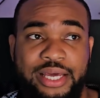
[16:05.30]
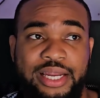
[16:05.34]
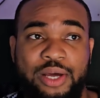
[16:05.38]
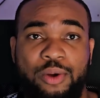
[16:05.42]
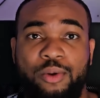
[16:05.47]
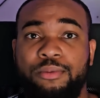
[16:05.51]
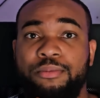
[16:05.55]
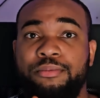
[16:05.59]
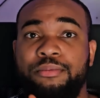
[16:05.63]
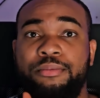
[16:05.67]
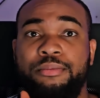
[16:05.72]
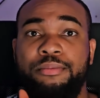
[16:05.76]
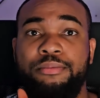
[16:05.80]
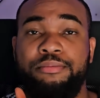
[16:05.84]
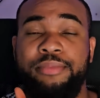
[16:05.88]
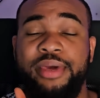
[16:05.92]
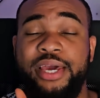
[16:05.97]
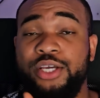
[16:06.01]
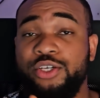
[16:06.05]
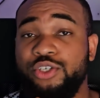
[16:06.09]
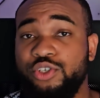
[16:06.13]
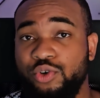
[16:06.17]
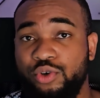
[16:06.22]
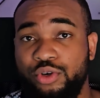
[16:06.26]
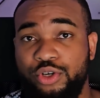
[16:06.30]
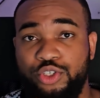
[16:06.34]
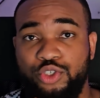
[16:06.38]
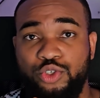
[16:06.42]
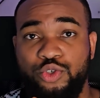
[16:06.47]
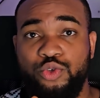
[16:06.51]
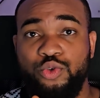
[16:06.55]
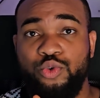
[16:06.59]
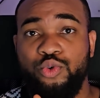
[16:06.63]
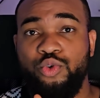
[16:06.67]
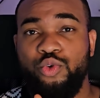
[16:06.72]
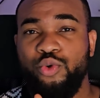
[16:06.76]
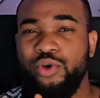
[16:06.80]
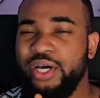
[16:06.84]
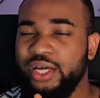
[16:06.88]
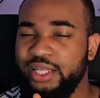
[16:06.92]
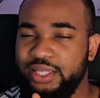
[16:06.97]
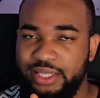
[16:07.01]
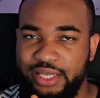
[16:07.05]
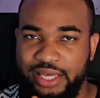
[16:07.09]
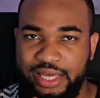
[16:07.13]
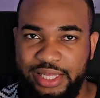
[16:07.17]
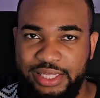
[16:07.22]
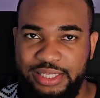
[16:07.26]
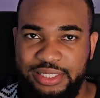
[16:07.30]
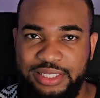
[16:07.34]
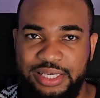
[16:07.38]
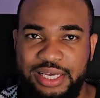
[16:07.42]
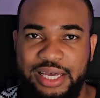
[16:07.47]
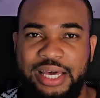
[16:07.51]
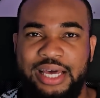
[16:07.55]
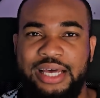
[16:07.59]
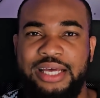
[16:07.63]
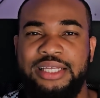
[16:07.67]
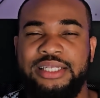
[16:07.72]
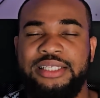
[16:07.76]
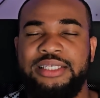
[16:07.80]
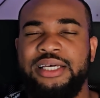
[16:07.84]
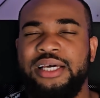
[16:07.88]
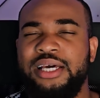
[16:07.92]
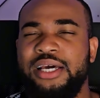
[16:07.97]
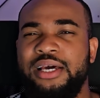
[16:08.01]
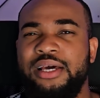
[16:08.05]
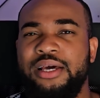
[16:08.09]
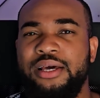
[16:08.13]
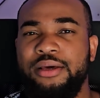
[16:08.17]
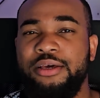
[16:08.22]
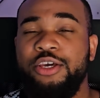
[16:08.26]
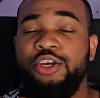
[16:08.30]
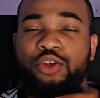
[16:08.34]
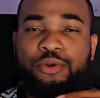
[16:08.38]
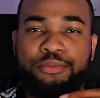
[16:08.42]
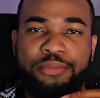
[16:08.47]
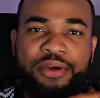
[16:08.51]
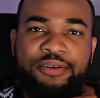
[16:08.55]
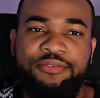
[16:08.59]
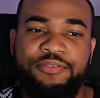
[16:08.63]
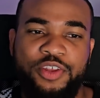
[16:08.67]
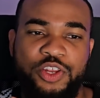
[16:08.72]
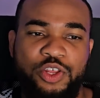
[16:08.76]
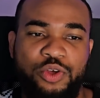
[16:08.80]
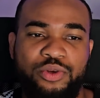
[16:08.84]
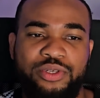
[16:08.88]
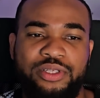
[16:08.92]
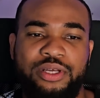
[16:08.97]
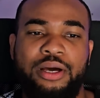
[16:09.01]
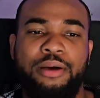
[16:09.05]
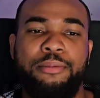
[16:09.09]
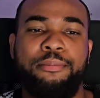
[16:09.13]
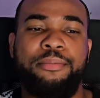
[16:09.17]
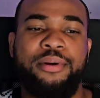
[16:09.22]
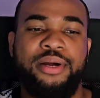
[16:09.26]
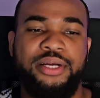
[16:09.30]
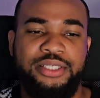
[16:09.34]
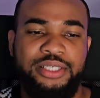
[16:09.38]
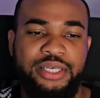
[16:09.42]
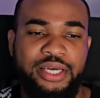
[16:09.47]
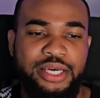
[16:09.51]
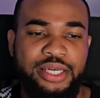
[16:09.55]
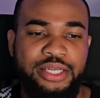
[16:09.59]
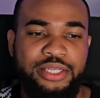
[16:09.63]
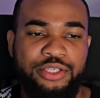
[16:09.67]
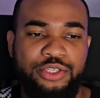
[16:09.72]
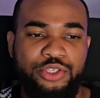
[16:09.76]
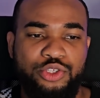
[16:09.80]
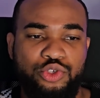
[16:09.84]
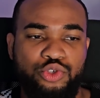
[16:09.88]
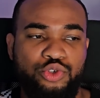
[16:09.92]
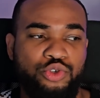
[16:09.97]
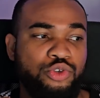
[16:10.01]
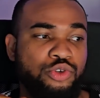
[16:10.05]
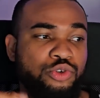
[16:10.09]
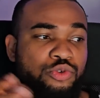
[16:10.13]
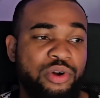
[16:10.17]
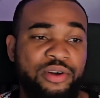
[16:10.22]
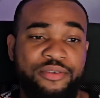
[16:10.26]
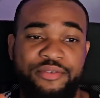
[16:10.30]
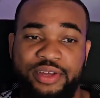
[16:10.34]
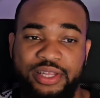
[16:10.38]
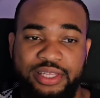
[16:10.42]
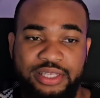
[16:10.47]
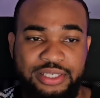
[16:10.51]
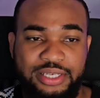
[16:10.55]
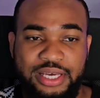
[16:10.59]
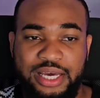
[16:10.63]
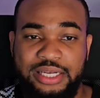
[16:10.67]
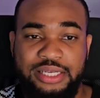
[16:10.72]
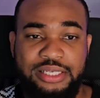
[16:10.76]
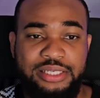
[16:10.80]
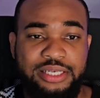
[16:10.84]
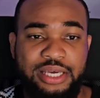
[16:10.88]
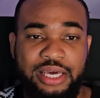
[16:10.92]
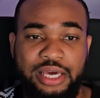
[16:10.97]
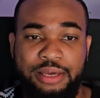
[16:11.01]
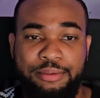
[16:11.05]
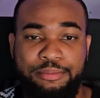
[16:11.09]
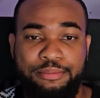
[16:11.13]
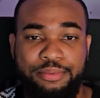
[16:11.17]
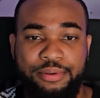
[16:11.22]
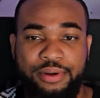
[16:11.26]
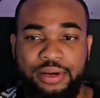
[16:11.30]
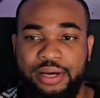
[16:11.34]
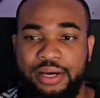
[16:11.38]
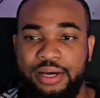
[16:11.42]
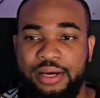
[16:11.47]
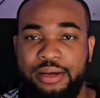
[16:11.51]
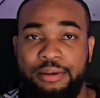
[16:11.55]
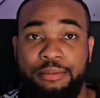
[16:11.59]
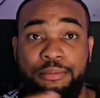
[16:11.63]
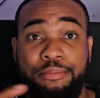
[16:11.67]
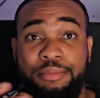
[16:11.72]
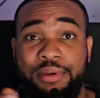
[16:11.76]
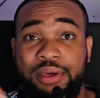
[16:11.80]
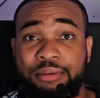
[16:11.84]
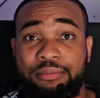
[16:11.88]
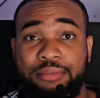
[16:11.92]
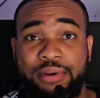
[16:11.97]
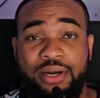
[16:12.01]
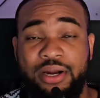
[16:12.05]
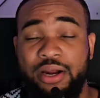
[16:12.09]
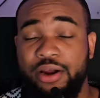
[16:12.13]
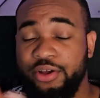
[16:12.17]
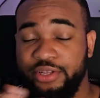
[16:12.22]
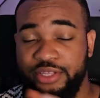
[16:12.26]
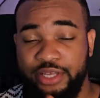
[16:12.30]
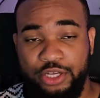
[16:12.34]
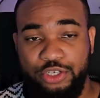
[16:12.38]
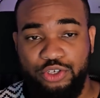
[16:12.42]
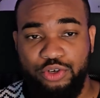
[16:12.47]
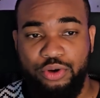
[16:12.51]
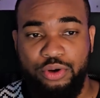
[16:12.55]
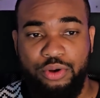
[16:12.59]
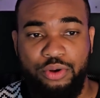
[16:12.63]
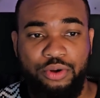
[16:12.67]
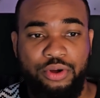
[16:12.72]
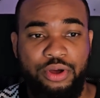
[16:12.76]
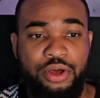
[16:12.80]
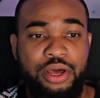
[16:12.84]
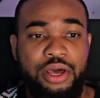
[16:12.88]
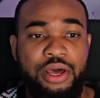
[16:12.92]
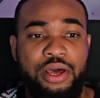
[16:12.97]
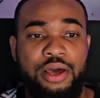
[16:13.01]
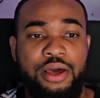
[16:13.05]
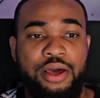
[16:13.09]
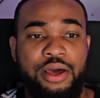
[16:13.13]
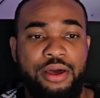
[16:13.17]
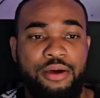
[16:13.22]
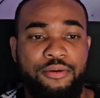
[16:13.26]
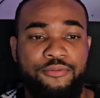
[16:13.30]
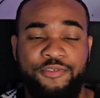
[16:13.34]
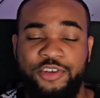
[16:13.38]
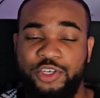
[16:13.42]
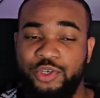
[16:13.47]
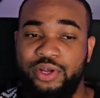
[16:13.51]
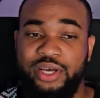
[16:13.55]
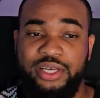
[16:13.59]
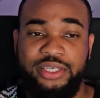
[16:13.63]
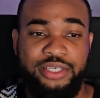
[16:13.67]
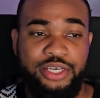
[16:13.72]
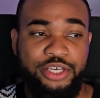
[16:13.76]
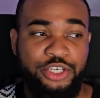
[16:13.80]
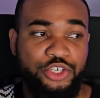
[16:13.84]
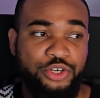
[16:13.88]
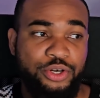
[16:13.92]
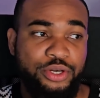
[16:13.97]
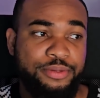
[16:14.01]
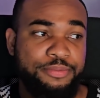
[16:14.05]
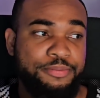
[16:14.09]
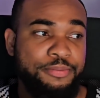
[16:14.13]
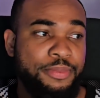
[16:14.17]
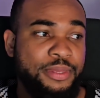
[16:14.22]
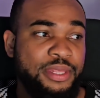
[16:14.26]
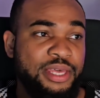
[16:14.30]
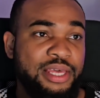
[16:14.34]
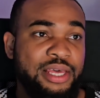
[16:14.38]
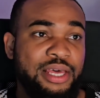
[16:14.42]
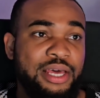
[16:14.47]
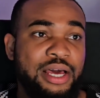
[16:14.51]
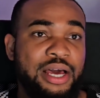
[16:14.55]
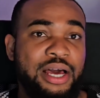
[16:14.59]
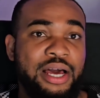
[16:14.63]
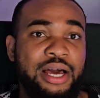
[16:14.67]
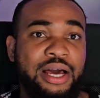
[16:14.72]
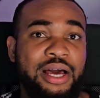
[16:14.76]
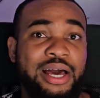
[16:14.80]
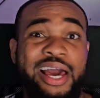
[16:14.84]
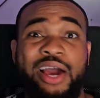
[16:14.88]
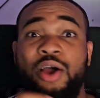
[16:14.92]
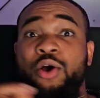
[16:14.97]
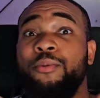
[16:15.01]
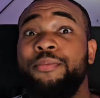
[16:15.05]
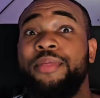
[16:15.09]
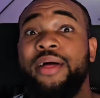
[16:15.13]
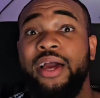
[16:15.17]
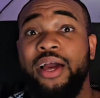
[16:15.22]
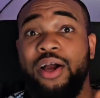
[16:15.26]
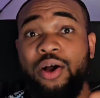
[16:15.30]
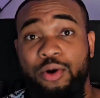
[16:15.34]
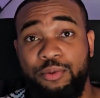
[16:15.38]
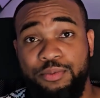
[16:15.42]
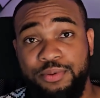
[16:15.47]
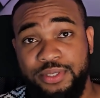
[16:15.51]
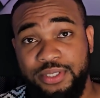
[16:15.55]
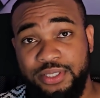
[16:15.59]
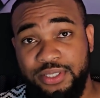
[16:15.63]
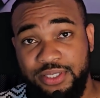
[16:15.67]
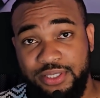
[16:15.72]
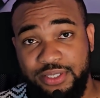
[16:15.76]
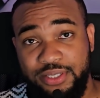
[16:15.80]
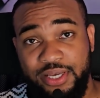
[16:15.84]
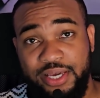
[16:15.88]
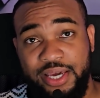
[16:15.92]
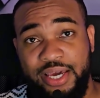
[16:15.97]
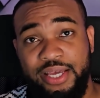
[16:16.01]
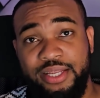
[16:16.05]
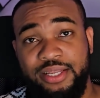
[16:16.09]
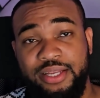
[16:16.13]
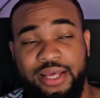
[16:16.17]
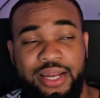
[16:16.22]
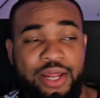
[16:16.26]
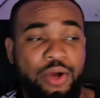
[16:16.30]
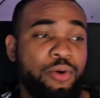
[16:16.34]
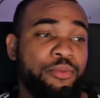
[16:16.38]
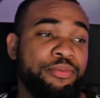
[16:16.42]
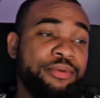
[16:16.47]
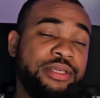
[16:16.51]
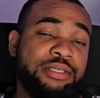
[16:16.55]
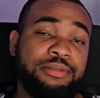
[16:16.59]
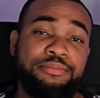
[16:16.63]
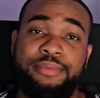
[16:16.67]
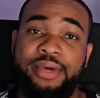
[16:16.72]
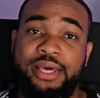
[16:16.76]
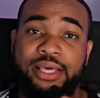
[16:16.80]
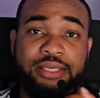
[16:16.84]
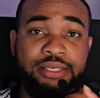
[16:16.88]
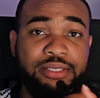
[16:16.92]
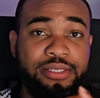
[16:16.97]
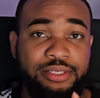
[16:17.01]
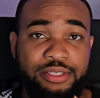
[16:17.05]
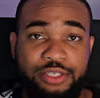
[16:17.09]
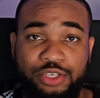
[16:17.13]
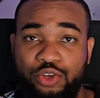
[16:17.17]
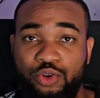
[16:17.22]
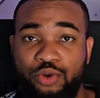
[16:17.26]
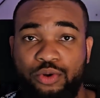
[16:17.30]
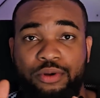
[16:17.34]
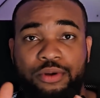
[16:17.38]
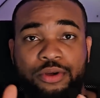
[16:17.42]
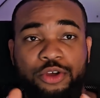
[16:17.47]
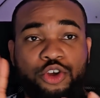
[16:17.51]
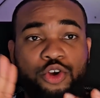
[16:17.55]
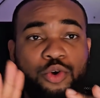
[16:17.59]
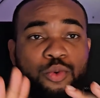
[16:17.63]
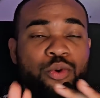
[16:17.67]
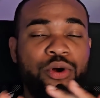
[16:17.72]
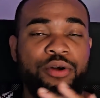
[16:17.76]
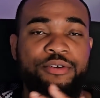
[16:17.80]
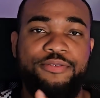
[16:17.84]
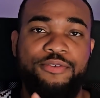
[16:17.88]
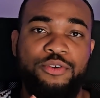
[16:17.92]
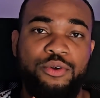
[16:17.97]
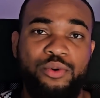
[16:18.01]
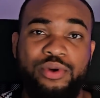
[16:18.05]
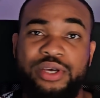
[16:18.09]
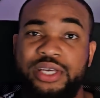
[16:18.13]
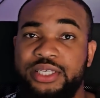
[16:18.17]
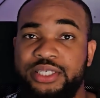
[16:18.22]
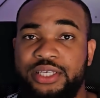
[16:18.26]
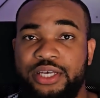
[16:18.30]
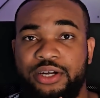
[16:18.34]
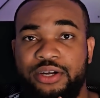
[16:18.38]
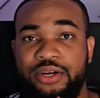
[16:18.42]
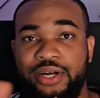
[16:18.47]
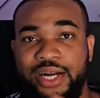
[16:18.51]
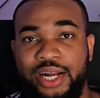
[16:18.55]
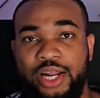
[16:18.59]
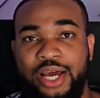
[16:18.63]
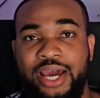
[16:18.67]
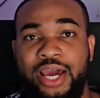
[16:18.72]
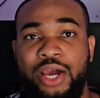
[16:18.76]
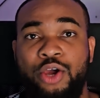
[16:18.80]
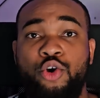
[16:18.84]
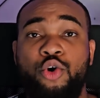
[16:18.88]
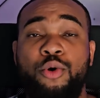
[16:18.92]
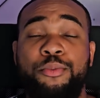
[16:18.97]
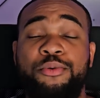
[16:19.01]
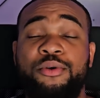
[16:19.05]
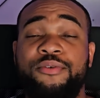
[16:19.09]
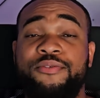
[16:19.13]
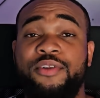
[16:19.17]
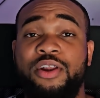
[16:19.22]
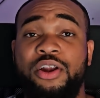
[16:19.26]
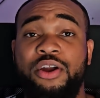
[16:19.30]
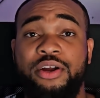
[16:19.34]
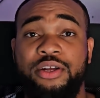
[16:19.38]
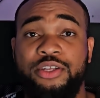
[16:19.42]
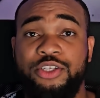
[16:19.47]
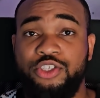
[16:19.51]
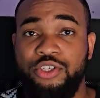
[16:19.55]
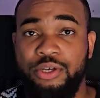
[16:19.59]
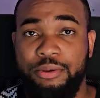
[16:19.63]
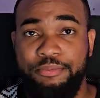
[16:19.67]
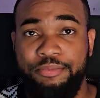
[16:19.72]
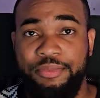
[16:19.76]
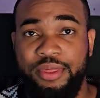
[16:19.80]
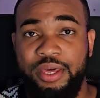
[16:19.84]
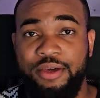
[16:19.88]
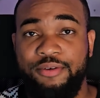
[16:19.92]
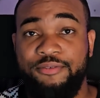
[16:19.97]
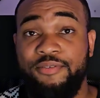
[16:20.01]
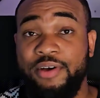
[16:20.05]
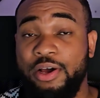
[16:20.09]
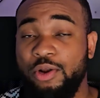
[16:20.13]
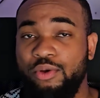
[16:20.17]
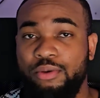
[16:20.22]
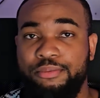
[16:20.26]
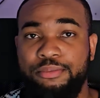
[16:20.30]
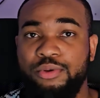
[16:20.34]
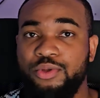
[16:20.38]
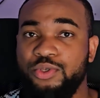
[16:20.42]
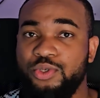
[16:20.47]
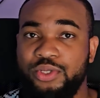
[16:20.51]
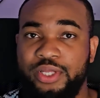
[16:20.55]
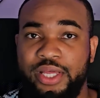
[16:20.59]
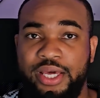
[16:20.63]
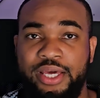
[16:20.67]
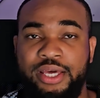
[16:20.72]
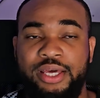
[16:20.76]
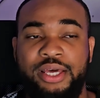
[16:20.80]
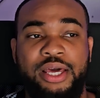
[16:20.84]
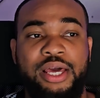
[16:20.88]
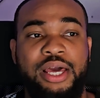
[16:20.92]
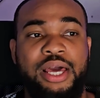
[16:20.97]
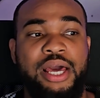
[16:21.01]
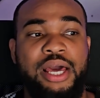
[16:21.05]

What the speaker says: and I will make sure to look at it and make videos that pertain to Revit, Enscape, BIM, and architectural visualization. I hope that helps again, and I hope this makes your workflow easier, and I hope you've learned something valuable today.